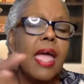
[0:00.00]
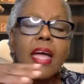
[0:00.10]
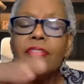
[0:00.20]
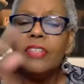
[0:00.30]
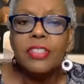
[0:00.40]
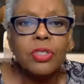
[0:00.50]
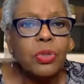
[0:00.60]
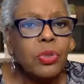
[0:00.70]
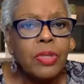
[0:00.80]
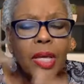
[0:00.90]
Every
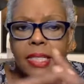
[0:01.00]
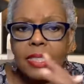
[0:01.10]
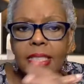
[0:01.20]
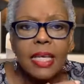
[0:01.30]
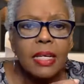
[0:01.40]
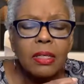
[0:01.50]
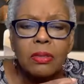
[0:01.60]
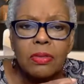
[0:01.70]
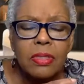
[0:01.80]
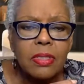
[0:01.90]
school that
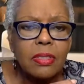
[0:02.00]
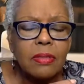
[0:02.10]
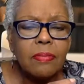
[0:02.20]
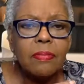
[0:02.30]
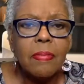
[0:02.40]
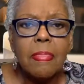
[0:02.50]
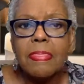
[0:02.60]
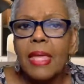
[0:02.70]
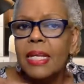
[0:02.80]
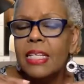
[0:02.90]
excels,
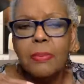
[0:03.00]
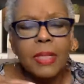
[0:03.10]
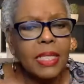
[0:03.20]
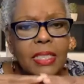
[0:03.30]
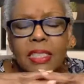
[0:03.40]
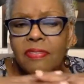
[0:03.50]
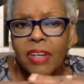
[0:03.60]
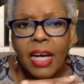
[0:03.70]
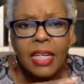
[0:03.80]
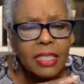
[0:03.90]
that has been
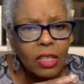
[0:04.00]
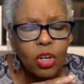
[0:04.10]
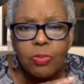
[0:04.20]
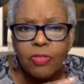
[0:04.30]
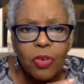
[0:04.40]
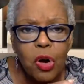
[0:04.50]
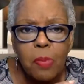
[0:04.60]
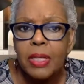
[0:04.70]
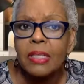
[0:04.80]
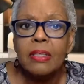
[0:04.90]
identified as low
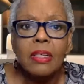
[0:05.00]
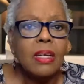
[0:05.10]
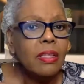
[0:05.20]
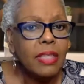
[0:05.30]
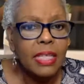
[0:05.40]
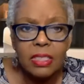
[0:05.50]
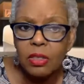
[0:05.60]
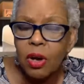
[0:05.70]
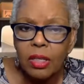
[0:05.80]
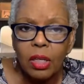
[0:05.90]
performing, they
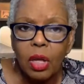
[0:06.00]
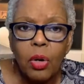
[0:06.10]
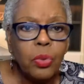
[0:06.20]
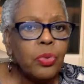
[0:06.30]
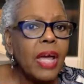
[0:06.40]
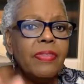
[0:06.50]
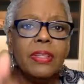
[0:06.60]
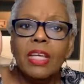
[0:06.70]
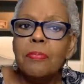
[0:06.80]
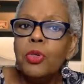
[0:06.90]
start low and
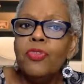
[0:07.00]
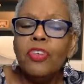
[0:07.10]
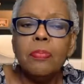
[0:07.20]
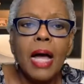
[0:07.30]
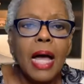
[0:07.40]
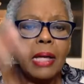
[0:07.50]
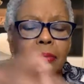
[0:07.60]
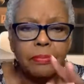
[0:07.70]
then they move up high.